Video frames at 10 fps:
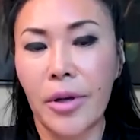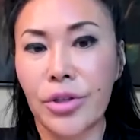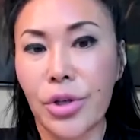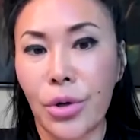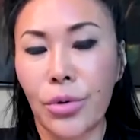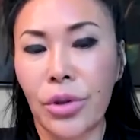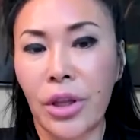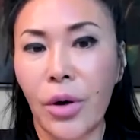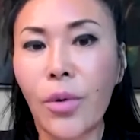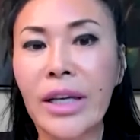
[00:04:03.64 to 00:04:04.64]
So
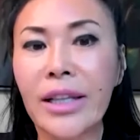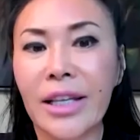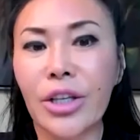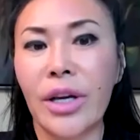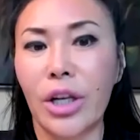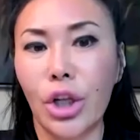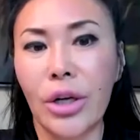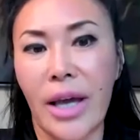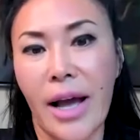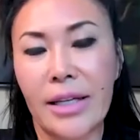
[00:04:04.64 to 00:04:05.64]
the only thing you can
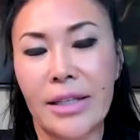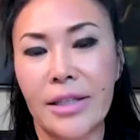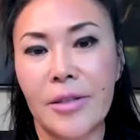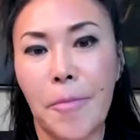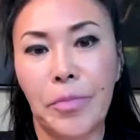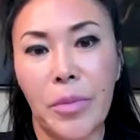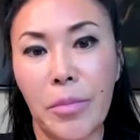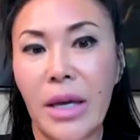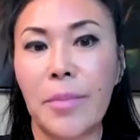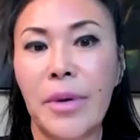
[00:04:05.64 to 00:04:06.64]
look at is
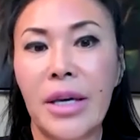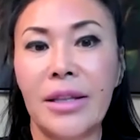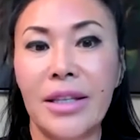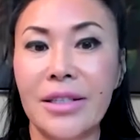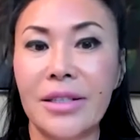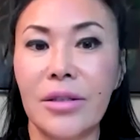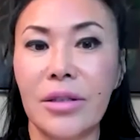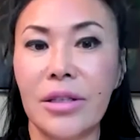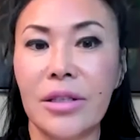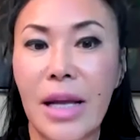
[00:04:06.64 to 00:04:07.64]
maybe these
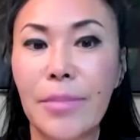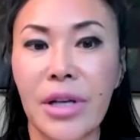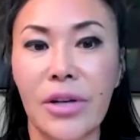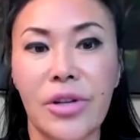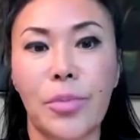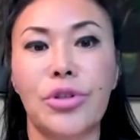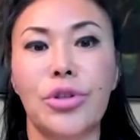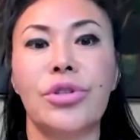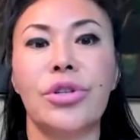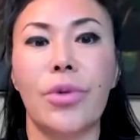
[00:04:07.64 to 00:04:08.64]
stem cells are
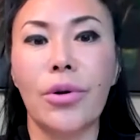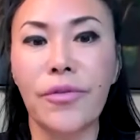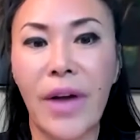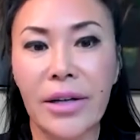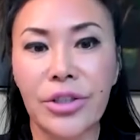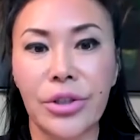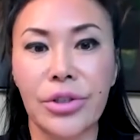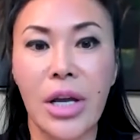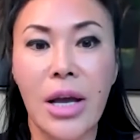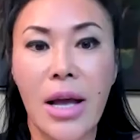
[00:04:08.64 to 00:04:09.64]
producing growth
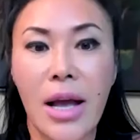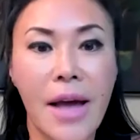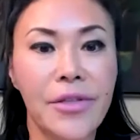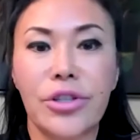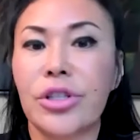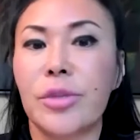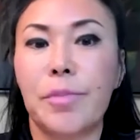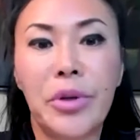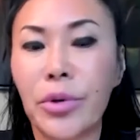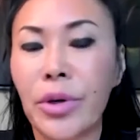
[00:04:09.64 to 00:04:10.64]
factors, and they're just
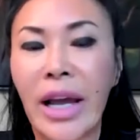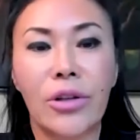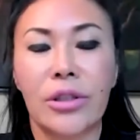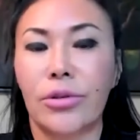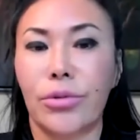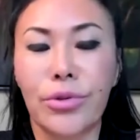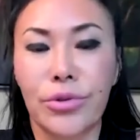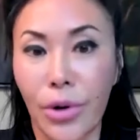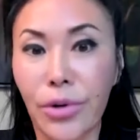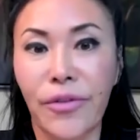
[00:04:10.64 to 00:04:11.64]
spewing out
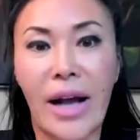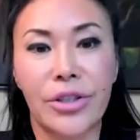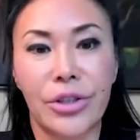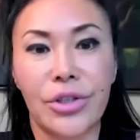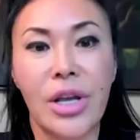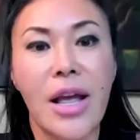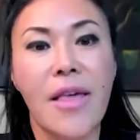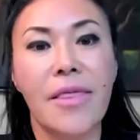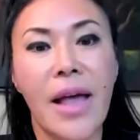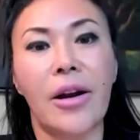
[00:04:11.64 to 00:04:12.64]
growth factors
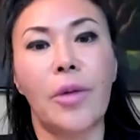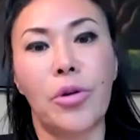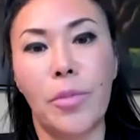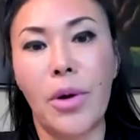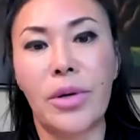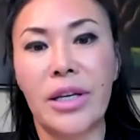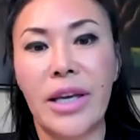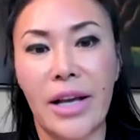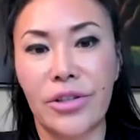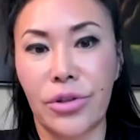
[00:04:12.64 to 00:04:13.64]
that are promoting
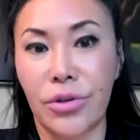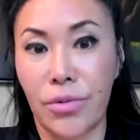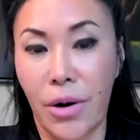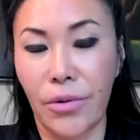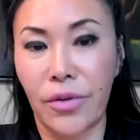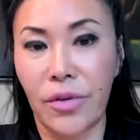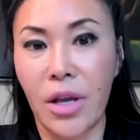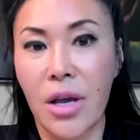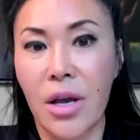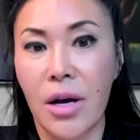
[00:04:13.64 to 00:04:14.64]
cancer growth.
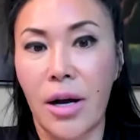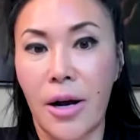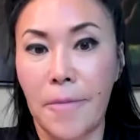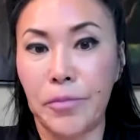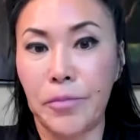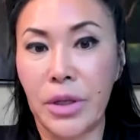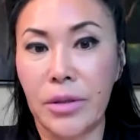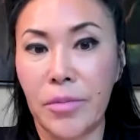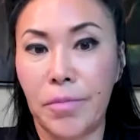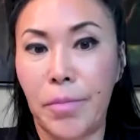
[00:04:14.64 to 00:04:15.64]

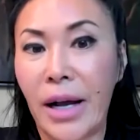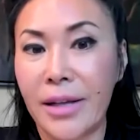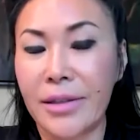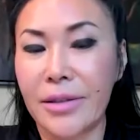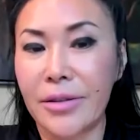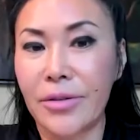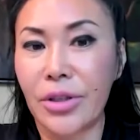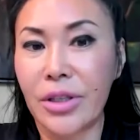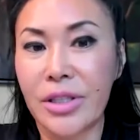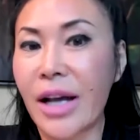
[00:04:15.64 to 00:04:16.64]
But
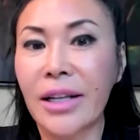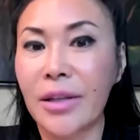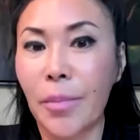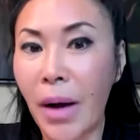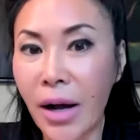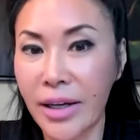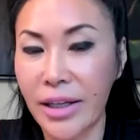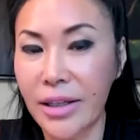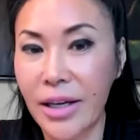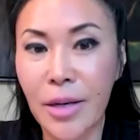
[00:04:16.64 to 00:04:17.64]
it's not in the
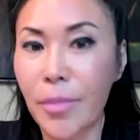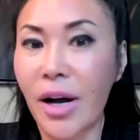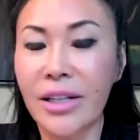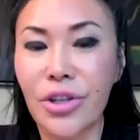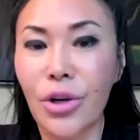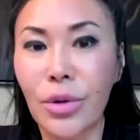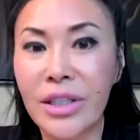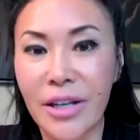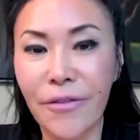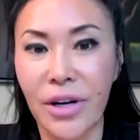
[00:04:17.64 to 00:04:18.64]
body. In the body, it's totally
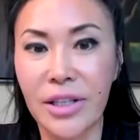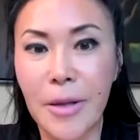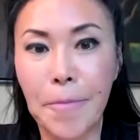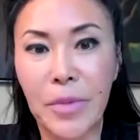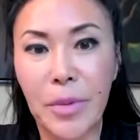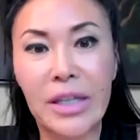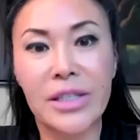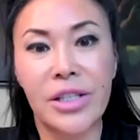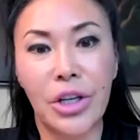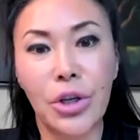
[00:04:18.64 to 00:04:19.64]
different,
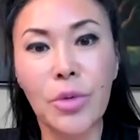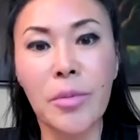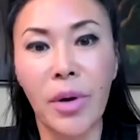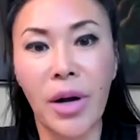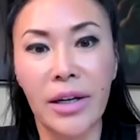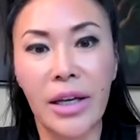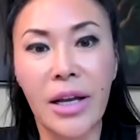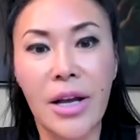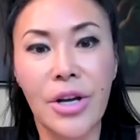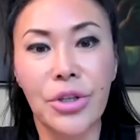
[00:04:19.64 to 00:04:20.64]
because in the human body,
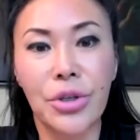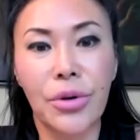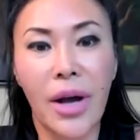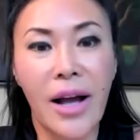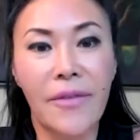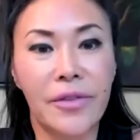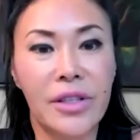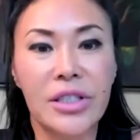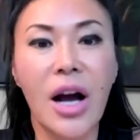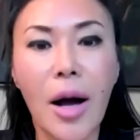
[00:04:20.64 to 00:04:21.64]
you have
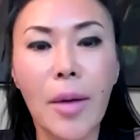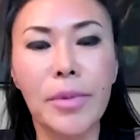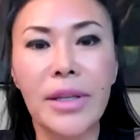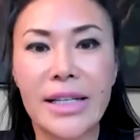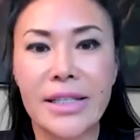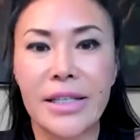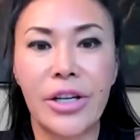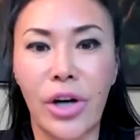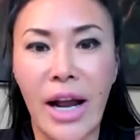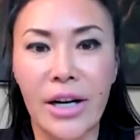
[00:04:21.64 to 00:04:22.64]
this complex
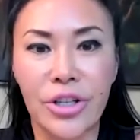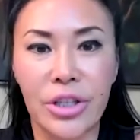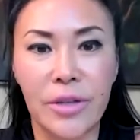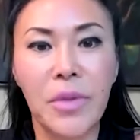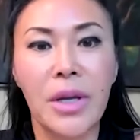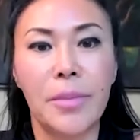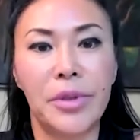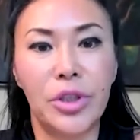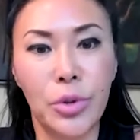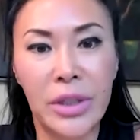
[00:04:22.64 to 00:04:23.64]
interaction
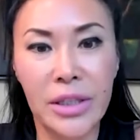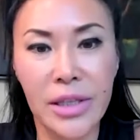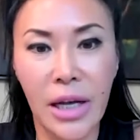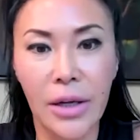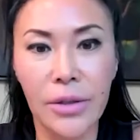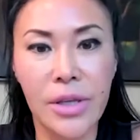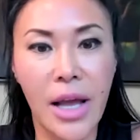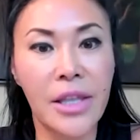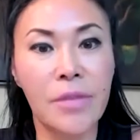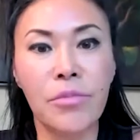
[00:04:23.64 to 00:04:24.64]
between the cells
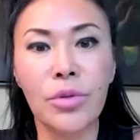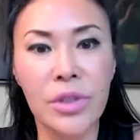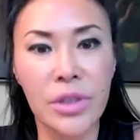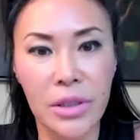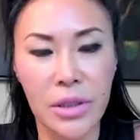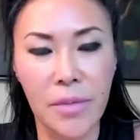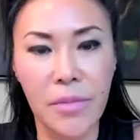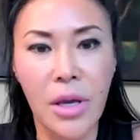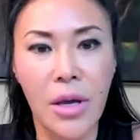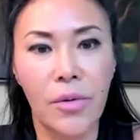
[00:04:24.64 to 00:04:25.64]
and the immune
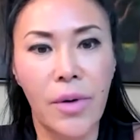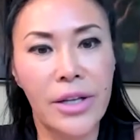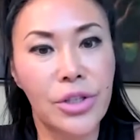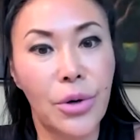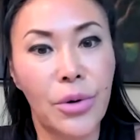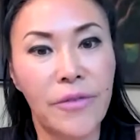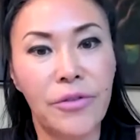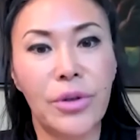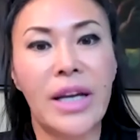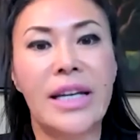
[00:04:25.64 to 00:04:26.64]
system, right? So if
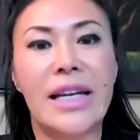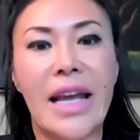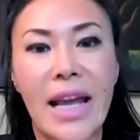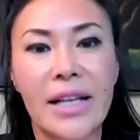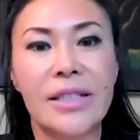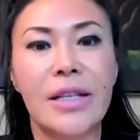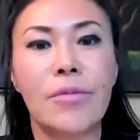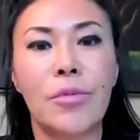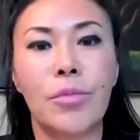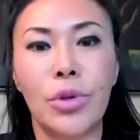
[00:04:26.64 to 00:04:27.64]
you can enhance the
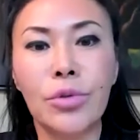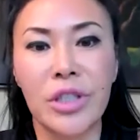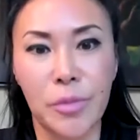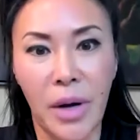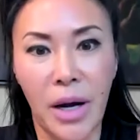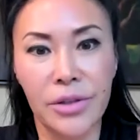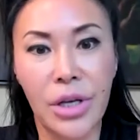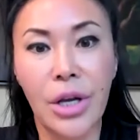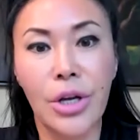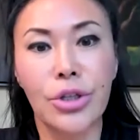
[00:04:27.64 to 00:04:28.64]
immune response
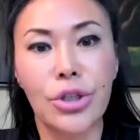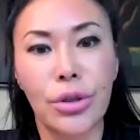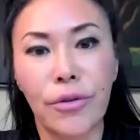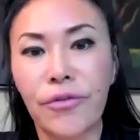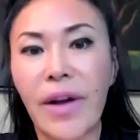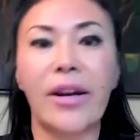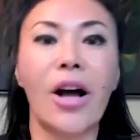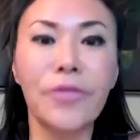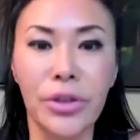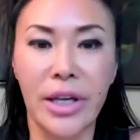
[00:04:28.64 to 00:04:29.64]
to fight
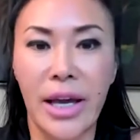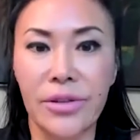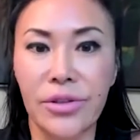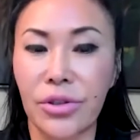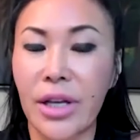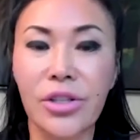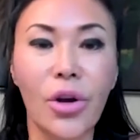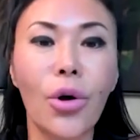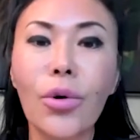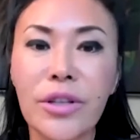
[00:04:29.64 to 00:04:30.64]
off your cancer, that's a
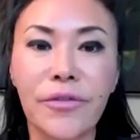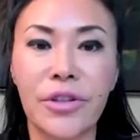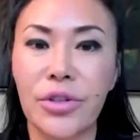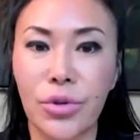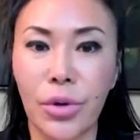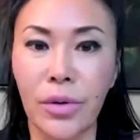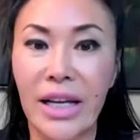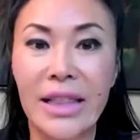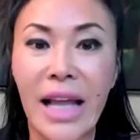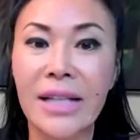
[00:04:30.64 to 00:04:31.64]
whole different story.
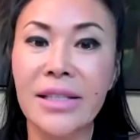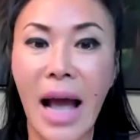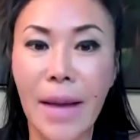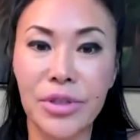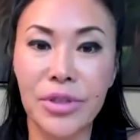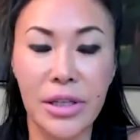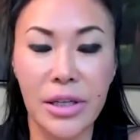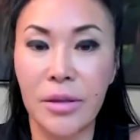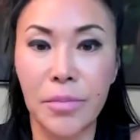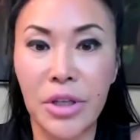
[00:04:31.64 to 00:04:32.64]
And that's absent
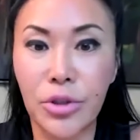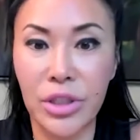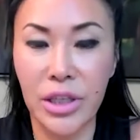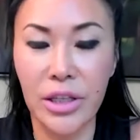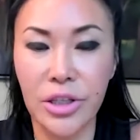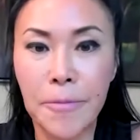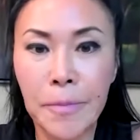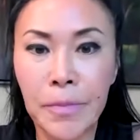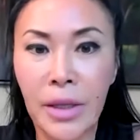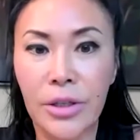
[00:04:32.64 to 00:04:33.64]
in a petri dish.
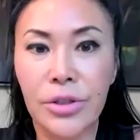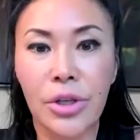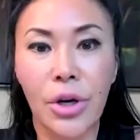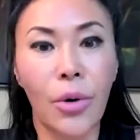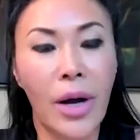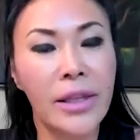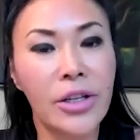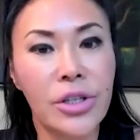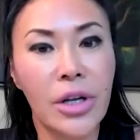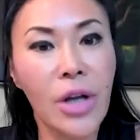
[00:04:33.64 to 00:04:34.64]
So, and
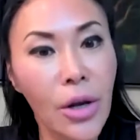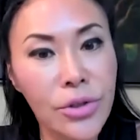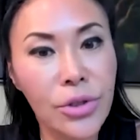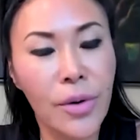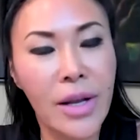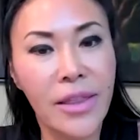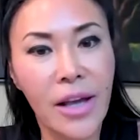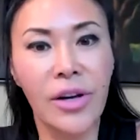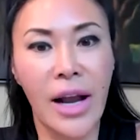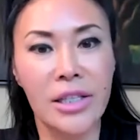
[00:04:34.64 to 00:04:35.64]
there's also
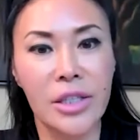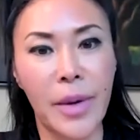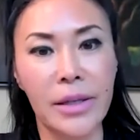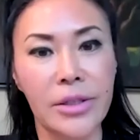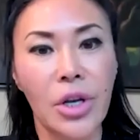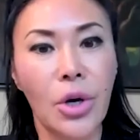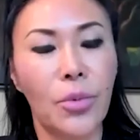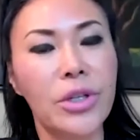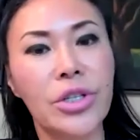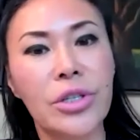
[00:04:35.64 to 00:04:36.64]
another aspect,
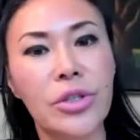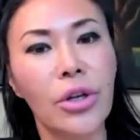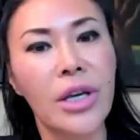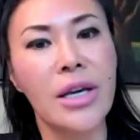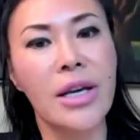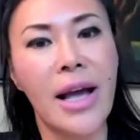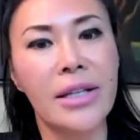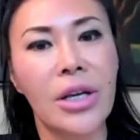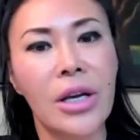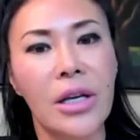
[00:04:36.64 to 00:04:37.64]
which is looking
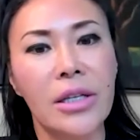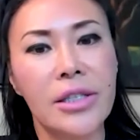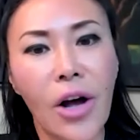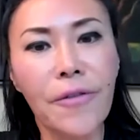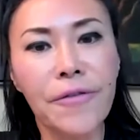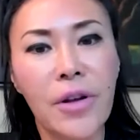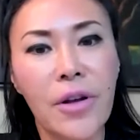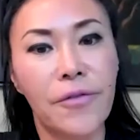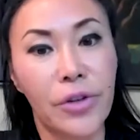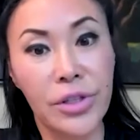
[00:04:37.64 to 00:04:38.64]
at self
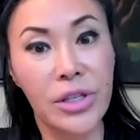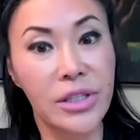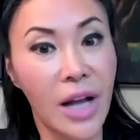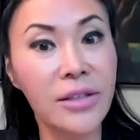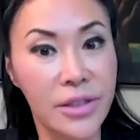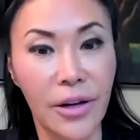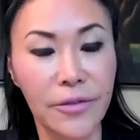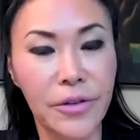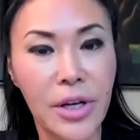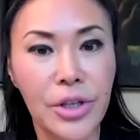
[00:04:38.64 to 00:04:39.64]
versus non-self.